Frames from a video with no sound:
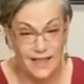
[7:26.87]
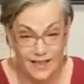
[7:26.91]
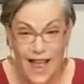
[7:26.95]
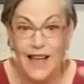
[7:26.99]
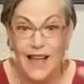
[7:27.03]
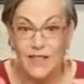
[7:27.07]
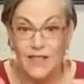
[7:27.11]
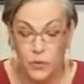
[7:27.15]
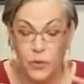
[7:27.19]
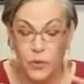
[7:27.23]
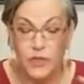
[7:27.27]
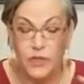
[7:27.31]

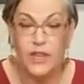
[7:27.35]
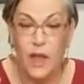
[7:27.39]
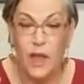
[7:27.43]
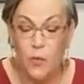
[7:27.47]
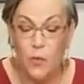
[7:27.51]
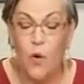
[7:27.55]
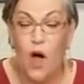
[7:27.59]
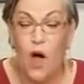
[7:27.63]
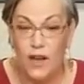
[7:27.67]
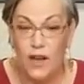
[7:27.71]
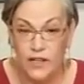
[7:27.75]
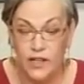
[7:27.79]
That's what they
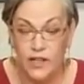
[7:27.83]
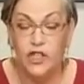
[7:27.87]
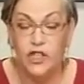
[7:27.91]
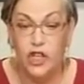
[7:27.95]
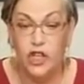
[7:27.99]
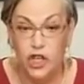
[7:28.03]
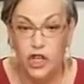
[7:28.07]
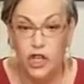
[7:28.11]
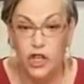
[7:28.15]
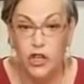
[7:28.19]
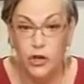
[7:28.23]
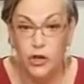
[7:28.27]
want us to
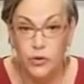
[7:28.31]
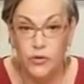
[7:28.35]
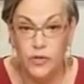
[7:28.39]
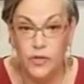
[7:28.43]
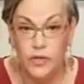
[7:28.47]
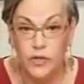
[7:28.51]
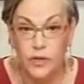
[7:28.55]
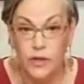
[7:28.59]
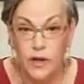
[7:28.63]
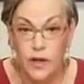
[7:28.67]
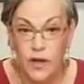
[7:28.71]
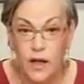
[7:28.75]

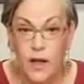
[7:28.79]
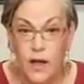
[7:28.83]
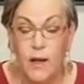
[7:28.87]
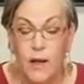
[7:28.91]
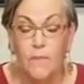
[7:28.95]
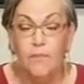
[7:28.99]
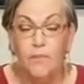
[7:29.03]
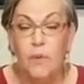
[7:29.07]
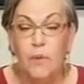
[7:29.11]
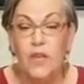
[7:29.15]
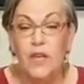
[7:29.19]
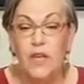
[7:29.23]
use
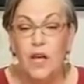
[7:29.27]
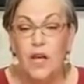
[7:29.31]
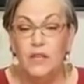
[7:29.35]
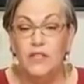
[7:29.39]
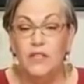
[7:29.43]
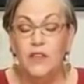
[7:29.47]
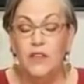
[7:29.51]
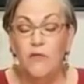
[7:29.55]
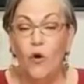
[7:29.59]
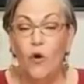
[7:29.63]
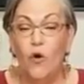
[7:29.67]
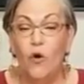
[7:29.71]
because
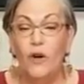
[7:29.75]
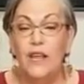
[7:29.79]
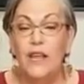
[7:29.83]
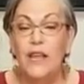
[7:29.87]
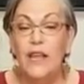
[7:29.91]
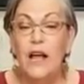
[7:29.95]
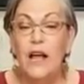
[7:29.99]
they've already